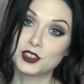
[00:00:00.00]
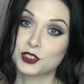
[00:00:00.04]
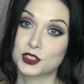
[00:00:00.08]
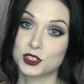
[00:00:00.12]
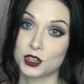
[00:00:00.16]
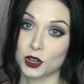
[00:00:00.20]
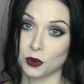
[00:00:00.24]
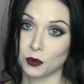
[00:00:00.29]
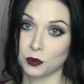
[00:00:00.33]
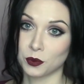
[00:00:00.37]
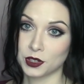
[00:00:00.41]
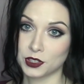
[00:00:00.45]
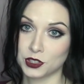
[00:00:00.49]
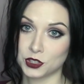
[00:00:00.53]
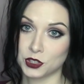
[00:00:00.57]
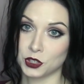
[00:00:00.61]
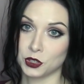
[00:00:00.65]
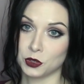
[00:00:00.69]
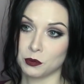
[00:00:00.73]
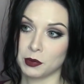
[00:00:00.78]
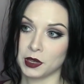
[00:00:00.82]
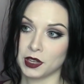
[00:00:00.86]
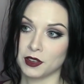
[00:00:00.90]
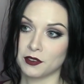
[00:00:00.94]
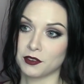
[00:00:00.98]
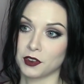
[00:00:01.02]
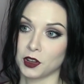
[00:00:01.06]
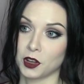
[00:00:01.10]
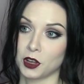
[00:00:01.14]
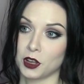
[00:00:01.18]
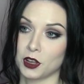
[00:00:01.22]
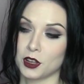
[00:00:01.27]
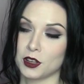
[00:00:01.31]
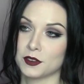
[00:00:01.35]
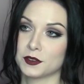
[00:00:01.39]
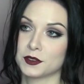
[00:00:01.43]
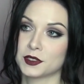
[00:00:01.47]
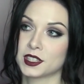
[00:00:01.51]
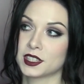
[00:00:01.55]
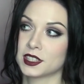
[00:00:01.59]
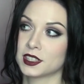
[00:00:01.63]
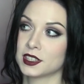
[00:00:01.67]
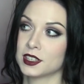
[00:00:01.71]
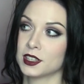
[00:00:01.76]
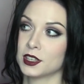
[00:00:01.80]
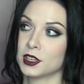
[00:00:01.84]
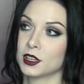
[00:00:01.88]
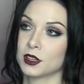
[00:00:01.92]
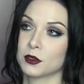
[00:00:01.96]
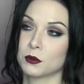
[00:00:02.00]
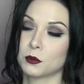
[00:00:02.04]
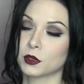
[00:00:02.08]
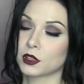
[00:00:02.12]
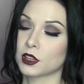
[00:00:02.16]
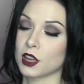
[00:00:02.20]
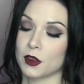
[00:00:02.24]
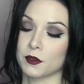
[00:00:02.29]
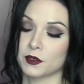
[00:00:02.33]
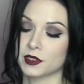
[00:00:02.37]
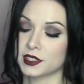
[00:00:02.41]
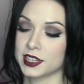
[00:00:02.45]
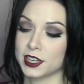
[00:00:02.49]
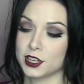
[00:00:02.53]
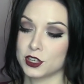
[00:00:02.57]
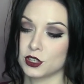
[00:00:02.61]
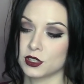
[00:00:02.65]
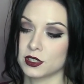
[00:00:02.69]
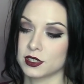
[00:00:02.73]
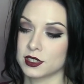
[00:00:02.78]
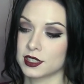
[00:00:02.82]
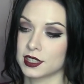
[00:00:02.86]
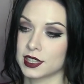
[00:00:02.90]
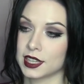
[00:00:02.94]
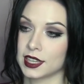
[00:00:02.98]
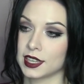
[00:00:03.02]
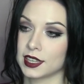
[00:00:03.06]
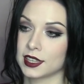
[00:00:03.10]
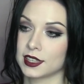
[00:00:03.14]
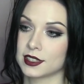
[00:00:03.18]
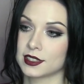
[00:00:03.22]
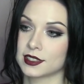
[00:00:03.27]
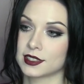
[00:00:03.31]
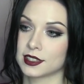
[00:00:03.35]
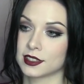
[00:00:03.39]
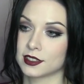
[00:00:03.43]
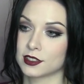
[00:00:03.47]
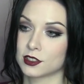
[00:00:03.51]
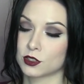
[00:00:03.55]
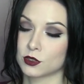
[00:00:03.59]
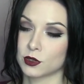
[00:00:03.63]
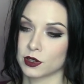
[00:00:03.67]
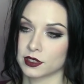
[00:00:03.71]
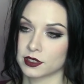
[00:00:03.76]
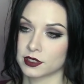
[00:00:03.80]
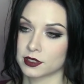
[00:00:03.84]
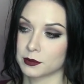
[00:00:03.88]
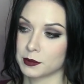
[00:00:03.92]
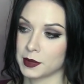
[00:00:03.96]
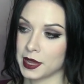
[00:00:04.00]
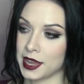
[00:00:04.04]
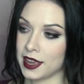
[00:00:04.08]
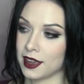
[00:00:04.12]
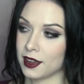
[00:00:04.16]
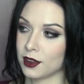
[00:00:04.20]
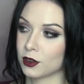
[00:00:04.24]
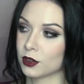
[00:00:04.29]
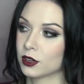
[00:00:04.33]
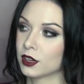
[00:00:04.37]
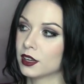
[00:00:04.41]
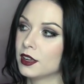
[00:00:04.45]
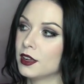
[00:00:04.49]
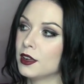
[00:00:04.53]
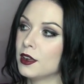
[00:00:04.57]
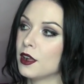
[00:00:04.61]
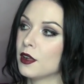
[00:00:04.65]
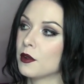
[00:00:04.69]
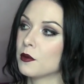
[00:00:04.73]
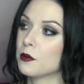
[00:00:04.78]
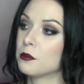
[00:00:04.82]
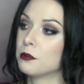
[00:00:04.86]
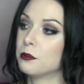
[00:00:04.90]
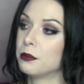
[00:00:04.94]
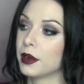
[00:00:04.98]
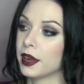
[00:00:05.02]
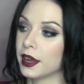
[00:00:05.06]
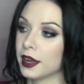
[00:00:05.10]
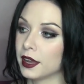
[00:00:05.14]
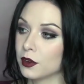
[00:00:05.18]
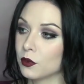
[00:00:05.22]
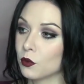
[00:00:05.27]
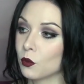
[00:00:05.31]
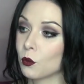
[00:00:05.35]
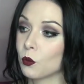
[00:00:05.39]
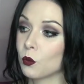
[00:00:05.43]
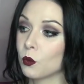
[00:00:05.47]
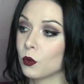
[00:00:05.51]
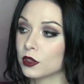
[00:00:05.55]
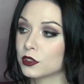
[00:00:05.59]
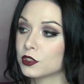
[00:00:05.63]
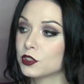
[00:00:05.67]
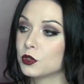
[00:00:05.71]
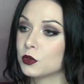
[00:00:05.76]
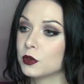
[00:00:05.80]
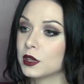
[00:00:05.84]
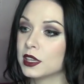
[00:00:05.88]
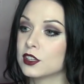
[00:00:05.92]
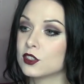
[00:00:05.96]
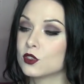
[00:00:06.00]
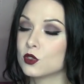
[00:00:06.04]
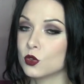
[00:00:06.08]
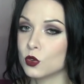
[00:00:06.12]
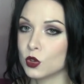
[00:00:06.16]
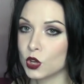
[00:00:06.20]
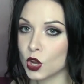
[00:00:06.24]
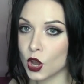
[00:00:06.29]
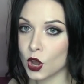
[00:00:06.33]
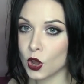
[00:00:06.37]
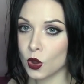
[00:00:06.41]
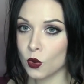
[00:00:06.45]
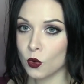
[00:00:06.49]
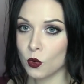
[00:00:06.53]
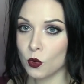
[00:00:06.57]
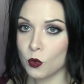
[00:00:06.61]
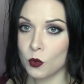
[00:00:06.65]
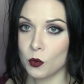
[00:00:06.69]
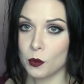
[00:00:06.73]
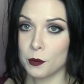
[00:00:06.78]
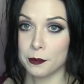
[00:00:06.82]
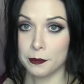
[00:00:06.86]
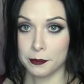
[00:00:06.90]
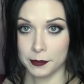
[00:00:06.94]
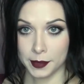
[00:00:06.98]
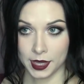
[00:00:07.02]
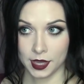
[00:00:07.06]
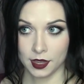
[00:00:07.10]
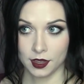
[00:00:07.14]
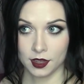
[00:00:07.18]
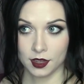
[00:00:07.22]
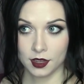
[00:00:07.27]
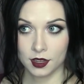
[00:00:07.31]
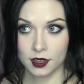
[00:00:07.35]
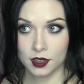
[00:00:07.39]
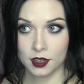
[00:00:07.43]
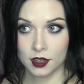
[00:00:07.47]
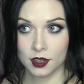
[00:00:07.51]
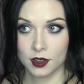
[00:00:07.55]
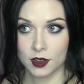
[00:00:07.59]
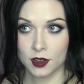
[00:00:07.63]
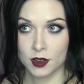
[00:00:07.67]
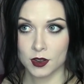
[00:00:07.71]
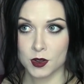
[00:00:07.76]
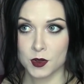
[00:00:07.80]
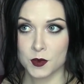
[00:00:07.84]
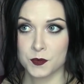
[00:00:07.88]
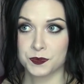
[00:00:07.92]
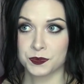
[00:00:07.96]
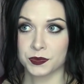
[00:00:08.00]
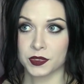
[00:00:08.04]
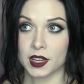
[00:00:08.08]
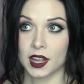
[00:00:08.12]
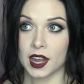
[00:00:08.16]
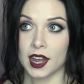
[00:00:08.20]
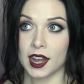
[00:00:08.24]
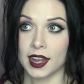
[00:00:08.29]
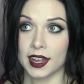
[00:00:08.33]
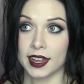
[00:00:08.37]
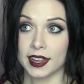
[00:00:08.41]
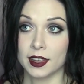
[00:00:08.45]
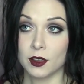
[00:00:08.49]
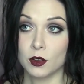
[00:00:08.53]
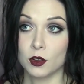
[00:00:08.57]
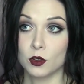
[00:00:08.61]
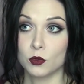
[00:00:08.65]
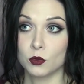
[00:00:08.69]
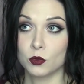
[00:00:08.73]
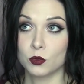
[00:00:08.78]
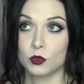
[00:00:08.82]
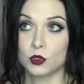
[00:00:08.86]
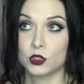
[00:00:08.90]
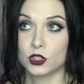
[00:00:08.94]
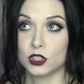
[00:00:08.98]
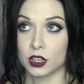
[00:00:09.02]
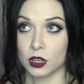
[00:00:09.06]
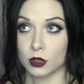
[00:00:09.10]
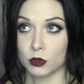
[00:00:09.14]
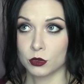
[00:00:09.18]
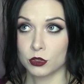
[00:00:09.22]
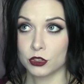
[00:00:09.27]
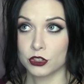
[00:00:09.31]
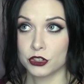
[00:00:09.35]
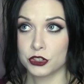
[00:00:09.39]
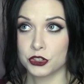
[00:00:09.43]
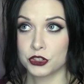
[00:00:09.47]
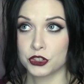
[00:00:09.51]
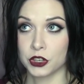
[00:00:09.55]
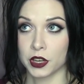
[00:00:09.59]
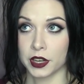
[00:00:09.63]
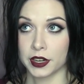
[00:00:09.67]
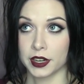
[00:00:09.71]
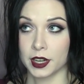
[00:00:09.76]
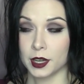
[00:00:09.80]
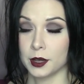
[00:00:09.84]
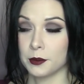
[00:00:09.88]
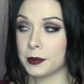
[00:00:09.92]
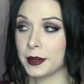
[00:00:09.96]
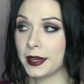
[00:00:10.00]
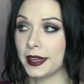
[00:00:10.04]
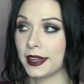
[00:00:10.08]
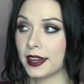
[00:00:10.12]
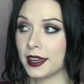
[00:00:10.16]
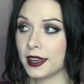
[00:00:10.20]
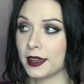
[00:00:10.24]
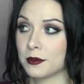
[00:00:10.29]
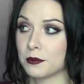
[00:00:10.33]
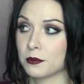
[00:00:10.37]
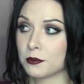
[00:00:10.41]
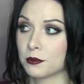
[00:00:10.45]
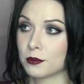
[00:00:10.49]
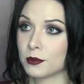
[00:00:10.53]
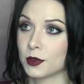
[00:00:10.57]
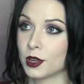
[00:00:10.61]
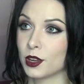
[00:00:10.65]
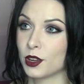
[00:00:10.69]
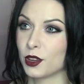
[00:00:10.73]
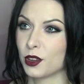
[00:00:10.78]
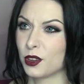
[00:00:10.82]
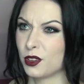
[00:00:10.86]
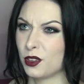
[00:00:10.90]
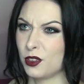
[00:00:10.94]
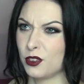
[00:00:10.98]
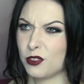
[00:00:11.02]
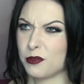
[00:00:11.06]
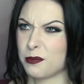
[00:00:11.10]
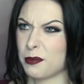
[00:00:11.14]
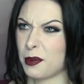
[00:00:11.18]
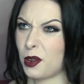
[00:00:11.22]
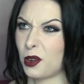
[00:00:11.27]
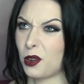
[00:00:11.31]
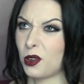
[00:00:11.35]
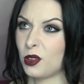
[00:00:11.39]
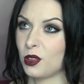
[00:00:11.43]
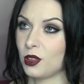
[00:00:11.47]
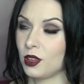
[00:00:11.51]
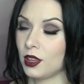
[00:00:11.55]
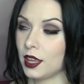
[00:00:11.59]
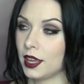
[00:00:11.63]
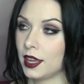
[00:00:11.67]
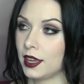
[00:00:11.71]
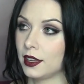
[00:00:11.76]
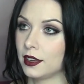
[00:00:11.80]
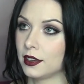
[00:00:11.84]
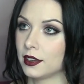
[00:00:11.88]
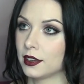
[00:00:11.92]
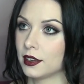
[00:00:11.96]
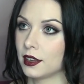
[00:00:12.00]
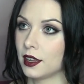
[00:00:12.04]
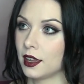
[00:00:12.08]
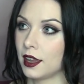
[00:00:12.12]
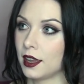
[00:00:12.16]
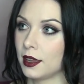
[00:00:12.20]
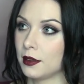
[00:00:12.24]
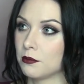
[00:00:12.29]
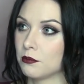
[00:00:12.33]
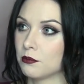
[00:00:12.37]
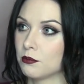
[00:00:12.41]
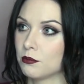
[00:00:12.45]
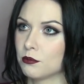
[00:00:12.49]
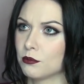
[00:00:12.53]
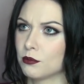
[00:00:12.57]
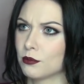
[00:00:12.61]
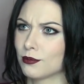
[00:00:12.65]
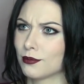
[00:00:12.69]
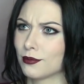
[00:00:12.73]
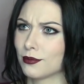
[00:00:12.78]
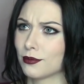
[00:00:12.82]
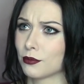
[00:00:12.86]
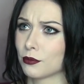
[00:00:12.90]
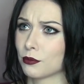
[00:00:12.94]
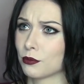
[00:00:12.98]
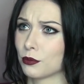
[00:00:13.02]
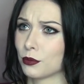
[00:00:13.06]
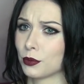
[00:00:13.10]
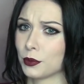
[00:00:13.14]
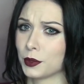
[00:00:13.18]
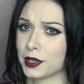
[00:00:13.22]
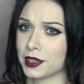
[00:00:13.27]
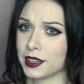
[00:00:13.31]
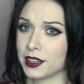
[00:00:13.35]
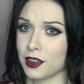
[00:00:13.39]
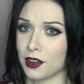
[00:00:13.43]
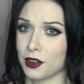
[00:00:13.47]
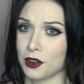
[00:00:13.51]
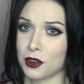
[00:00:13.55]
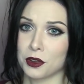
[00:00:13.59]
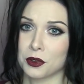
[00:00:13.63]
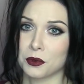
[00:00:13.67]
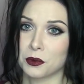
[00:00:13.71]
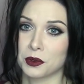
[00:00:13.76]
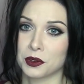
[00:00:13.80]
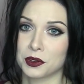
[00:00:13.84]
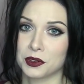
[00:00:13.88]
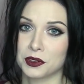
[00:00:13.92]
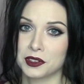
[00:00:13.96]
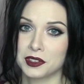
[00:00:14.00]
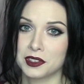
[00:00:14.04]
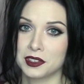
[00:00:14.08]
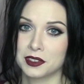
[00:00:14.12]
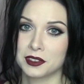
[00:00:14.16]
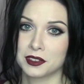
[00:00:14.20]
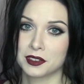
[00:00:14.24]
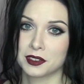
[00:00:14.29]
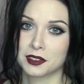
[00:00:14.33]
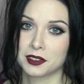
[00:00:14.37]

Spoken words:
just don't want to be involved with conversations and things. It stresses me out. But once you get to know me, I don't shut up, and I'm a goofball, and I'm really awkward.